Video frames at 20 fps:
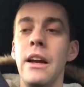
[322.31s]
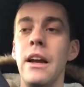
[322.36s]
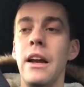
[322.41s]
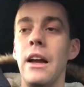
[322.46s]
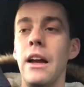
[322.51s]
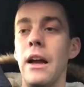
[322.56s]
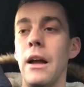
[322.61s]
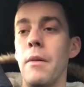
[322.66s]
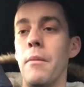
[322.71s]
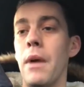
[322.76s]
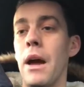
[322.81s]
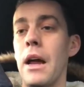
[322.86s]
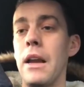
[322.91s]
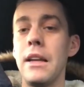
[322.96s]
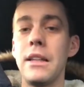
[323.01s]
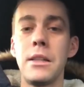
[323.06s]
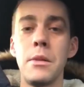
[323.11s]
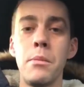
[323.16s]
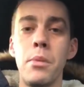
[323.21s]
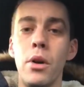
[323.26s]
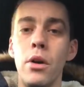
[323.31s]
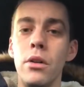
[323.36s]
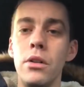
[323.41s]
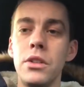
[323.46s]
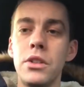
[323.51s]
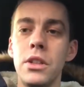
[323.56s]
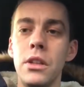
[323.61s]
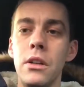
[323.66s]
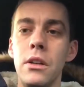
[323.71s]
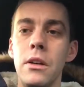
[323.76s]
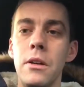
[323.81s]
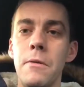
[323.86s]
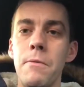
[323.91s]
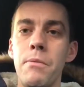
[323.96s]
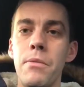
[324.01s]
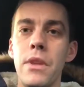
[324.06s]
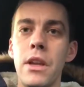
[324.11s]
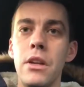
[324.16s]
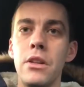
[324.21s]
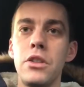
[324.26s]
And it's important
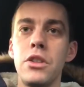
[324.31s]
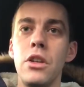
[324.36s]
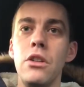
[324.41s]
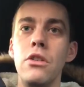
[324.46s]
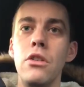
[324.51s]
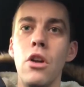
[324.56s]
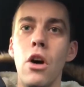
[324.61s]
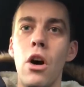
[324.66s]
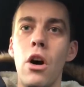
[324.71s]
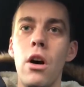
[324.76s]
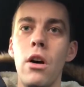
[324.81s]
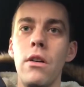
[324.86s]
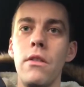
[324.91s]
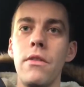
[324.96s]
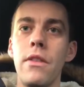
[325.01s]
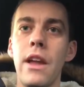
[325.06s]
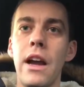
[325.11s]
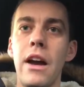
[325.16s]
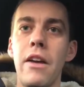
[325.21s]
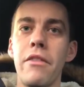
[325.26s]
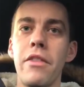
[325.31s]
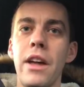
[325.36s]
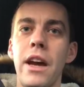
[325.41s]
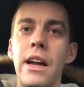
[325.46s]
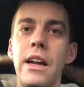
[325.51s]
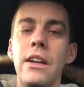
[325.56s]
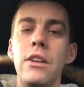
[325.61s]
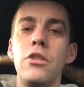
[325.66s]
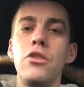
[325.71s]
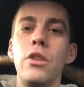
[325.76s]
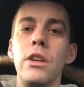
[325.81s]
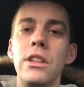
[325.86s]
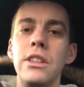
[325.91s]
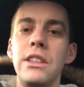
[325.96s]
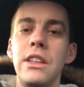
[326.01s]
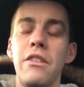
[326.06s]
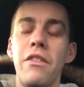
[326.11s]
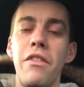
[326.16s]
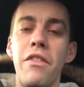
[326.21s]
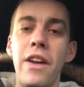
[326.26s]
to not have that
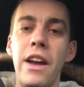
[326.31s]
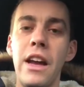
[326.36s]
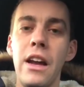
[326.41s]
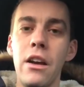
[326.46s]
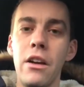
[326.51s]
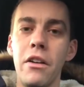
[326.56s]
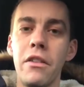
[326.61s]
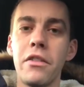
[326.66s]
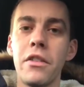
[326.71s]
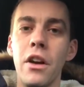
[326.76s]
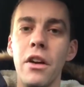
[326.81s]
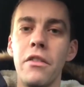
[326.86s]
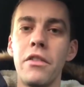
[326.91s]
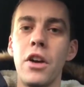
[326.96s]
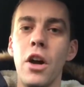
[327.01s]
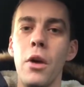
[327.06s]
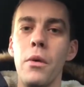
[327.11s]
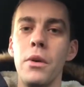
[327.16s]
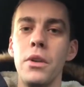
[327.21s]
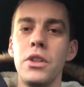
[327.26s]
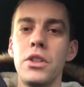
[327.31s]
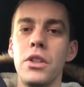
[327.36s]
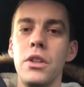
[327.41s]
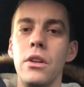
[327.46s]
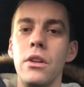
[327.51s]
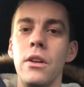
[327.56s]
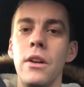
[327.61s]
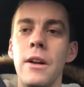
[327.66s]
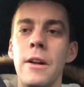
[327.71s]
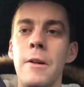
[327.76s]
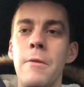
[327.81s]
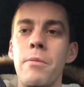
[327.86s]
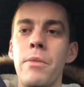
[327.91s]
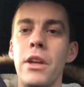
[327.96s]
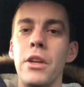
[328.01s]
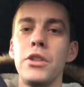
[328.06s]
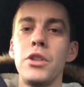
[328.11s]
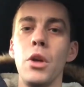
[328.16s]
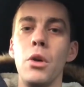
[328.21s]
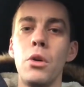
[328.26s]
intrinsic fear of going to a
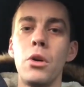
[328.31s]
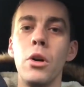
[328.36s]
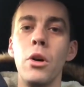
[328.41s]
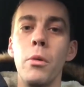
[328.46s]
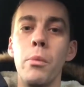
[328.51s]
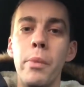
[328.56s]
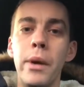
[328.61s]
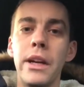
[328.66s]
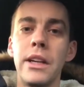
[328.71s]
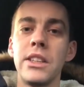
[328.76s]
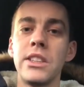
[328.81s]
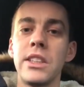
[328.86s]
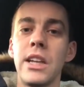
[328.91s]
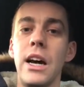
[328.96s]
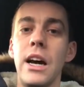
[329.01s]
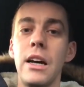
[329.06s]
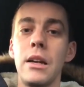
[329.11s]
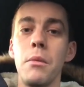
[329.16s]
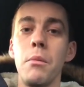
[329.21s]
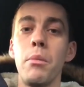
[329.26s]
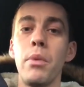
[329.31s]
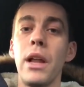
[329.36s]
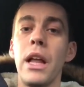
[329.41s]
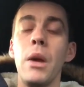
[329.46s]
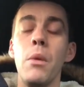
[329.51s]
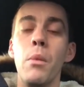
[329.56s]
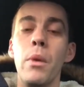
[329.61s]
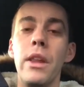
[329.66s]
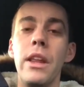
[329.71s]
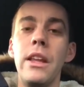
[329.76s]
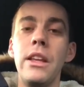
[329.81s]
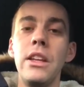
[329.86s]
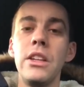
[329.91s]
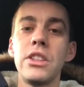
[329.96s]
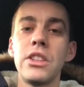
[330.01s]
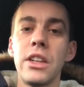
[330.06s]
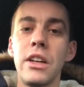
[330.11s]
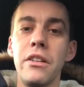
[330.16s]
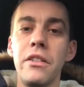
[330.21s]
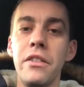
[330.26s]
so-called bigger side and playing within
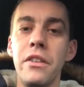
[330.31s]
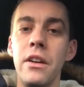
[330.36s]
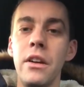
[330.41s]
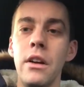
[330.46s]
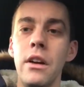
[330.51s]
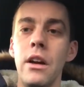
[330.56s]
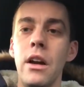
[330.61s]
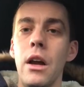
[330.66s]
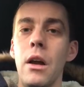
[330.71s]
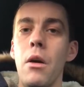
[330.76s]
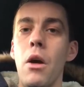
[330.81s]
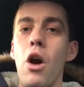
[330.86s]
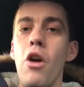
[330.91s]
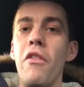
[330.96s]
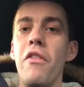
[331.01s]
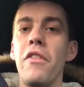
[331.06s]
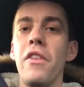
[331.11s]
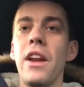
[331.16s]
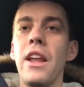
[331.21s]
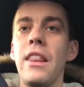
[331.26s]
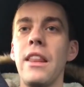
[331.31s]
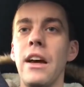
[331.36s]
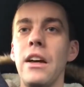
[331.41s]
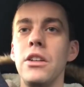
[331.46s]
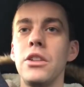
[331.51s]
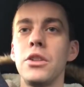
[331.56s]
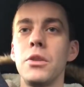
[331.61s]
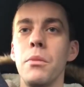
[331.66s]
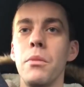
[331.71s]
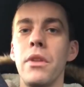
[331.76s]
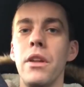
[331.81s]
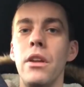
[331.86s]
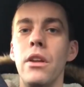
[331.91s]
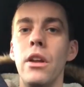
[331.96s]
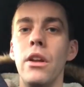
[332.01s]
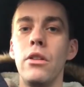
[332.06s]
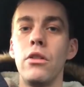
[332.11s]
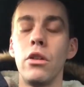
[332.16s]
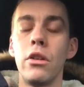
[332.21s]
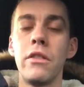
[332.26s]
yourself. Hopefully that is something
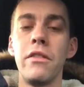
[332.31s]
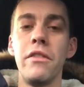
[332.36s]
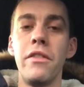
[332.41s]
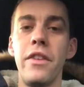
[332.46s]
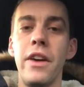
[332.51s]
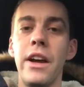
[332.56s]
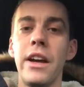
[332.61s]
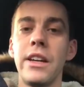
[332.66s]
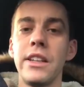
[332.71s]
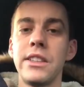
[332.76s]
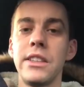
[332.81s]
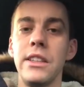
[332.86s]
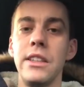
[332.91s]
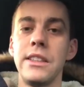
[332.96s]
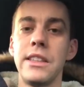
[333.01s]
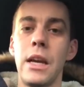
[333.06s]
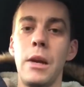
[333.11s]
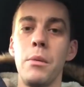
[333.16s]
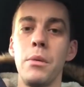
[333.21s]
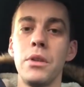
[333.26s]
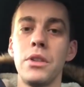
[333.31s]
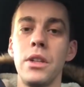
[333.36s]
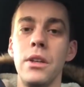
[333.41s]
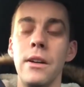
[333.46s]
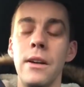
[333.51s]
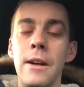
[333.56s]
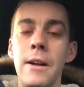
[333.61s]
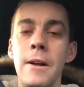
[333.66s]
that Duncan Ferguson is able to